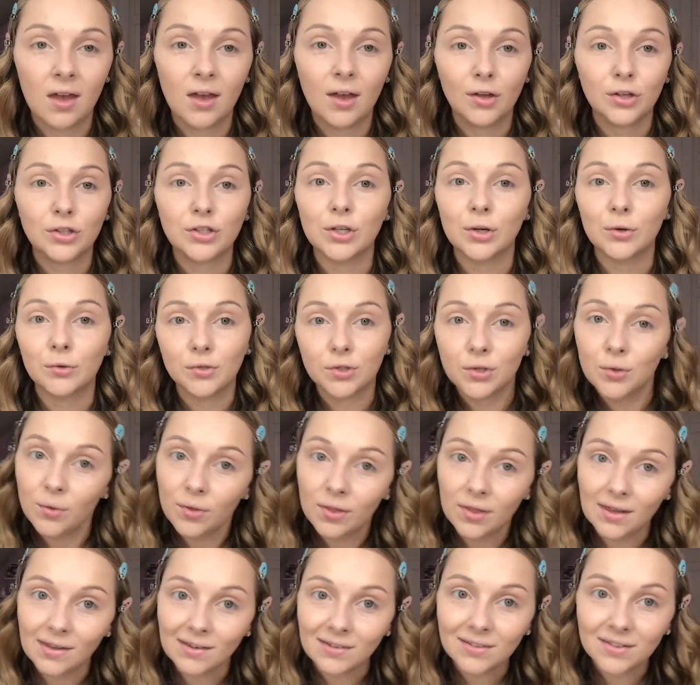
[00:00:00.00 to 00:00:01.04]
So two
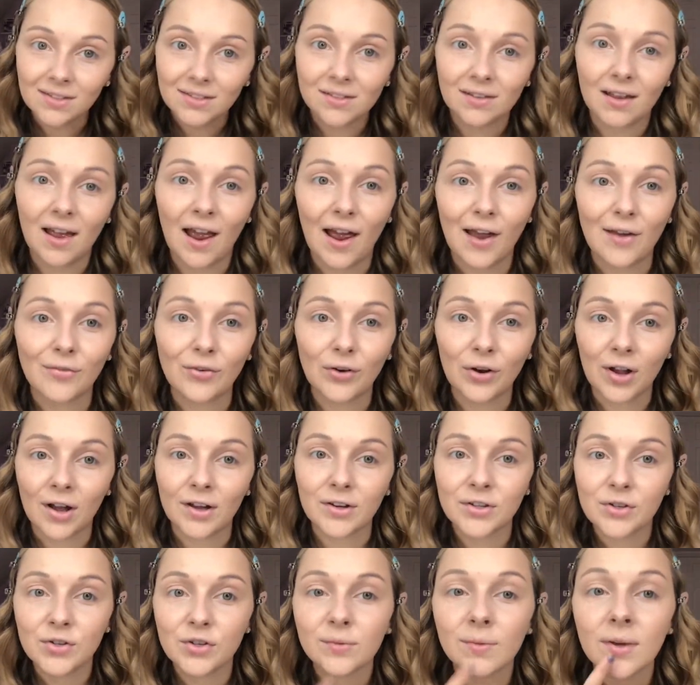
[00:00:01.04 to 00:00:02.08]
things, I forgot
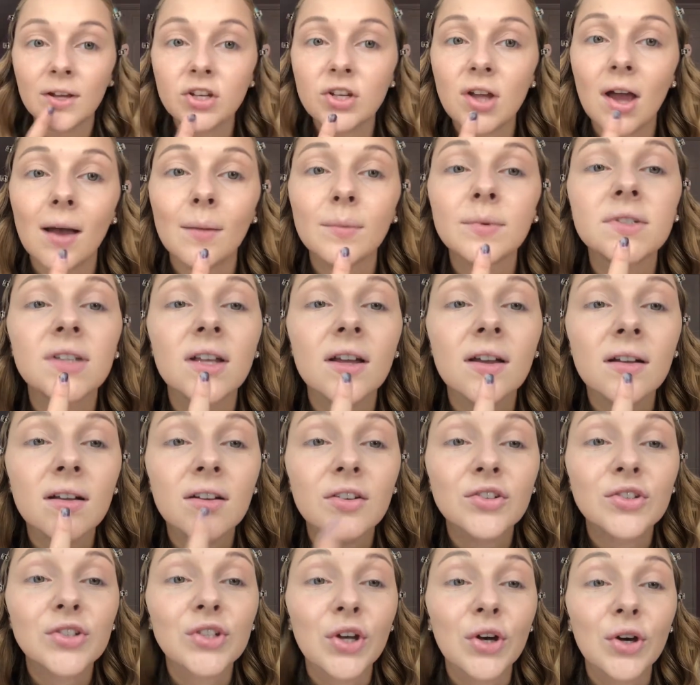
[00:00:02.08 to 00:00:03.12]
to use my chapstick,
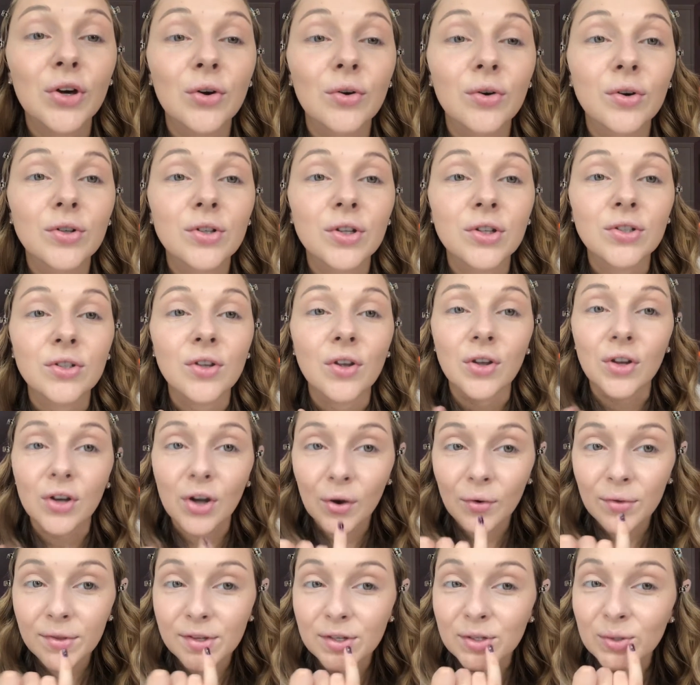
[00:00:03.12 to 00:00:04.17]
so just so you
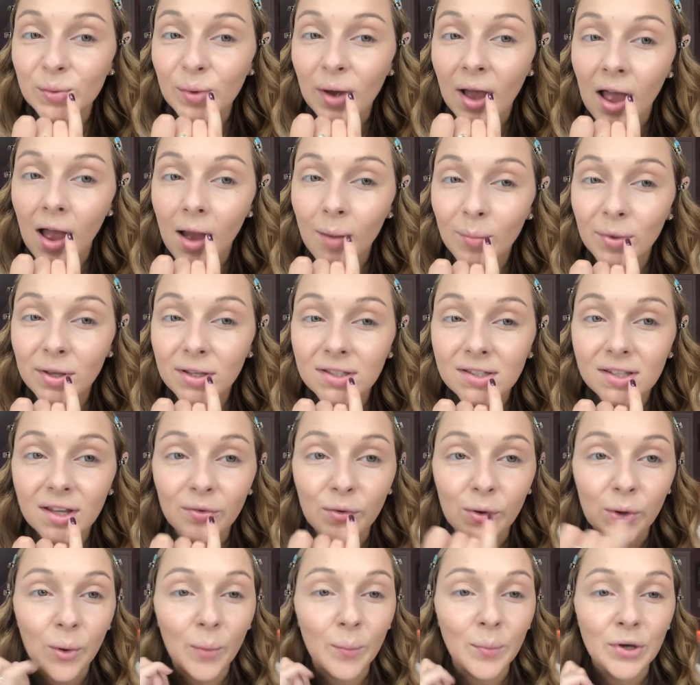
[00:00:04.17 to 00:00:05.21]
know, this is what happens if
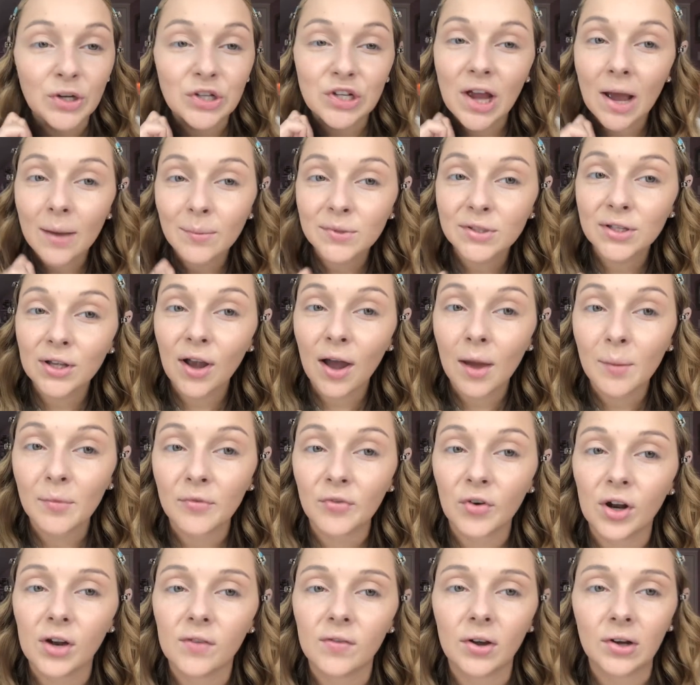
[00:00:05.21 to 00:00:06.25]
you don't put chapstick on
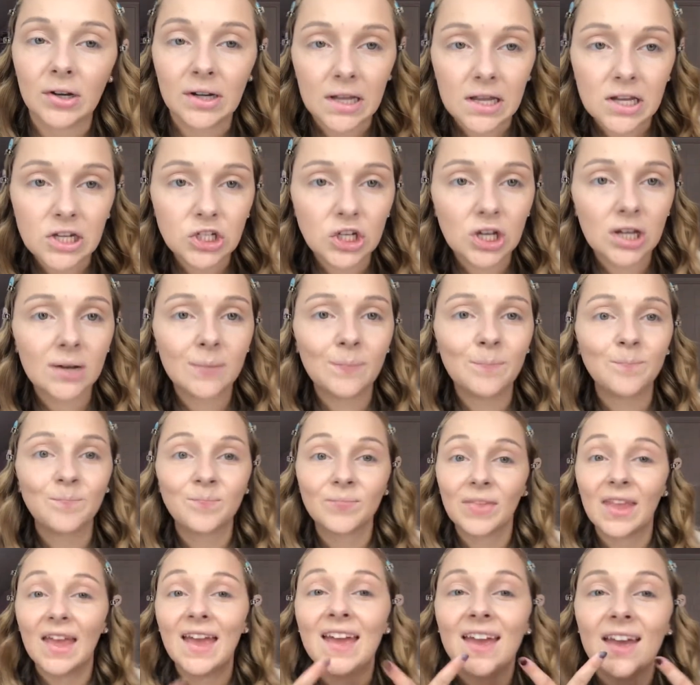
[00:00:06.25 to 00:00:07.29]
before your foundation.
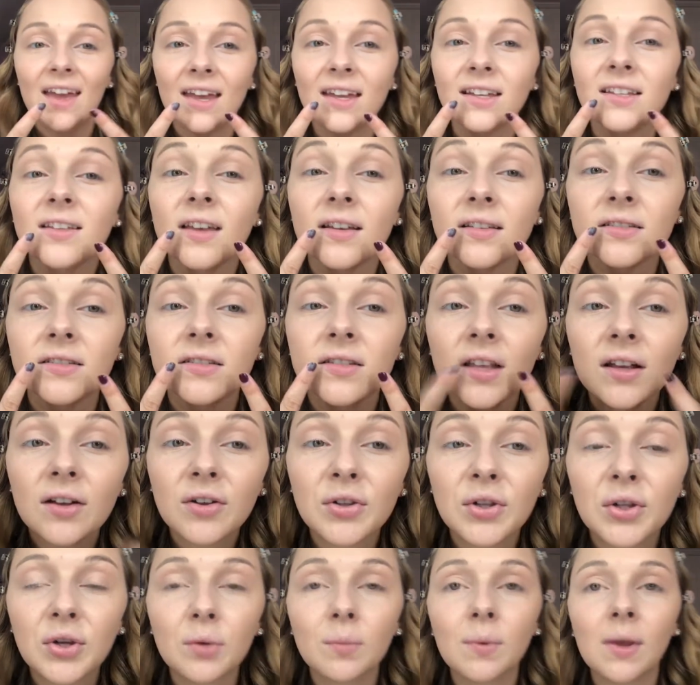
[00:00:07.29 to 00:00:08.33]
It does stick a
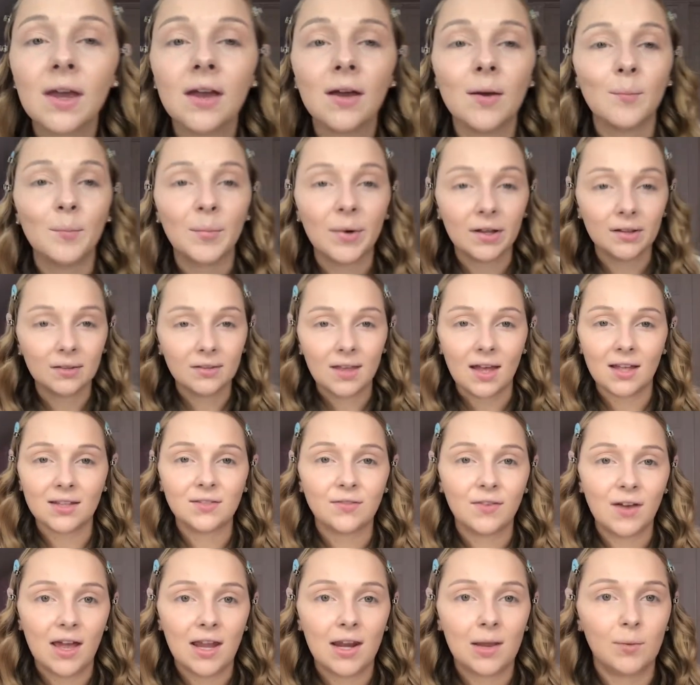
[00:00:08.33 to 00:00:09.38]
little bit, but that's
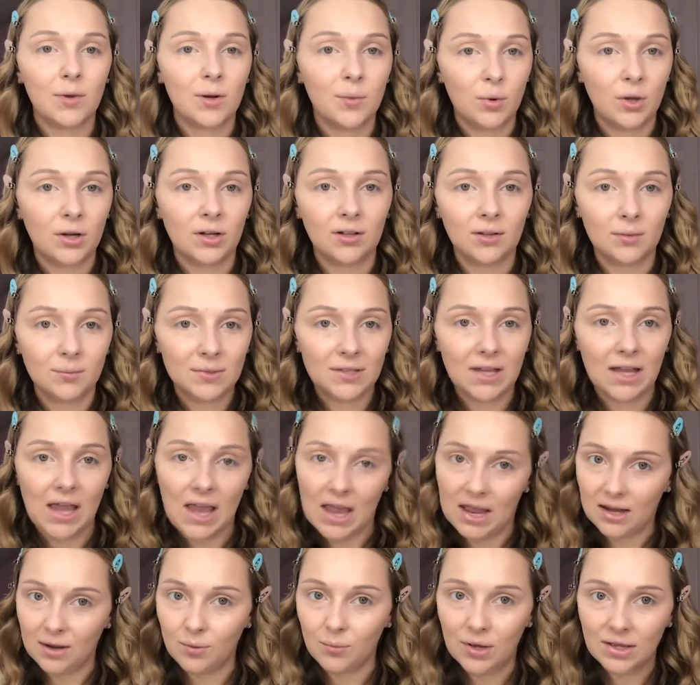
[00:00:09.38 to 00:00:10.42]
fine. I'm gonna put on lipstick
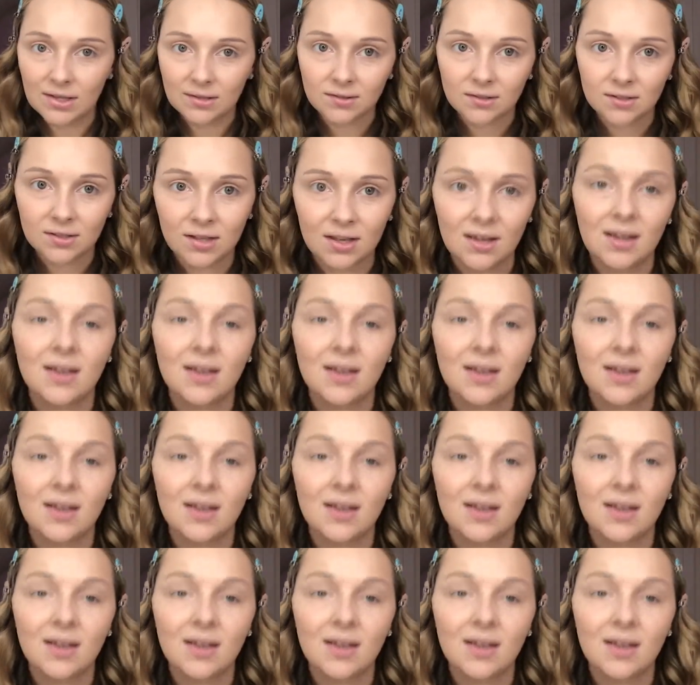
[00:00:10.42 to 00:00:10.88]
anyways.